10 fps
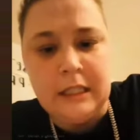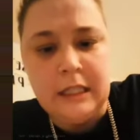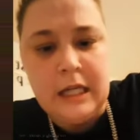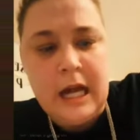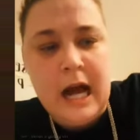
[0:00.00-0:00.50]

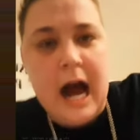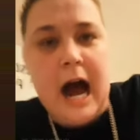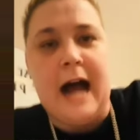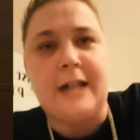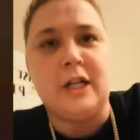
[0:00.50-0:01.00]
I don't
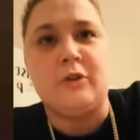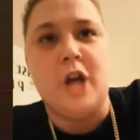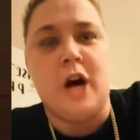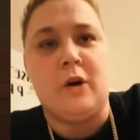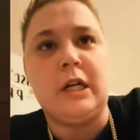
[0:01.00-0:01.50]
know.
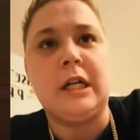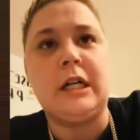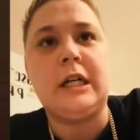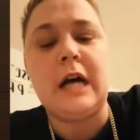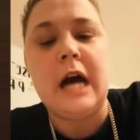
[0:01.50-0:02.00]

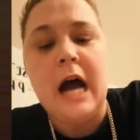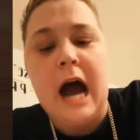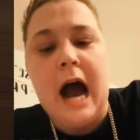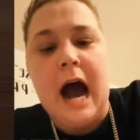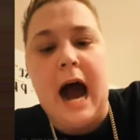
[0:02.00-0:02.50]

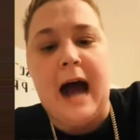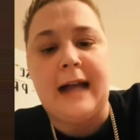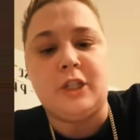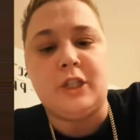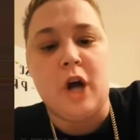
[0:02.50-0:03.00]
I
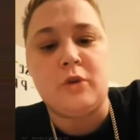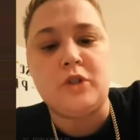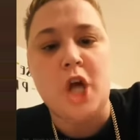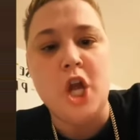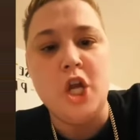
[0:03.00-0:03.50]
don't
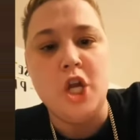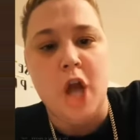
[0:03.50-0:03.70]
know.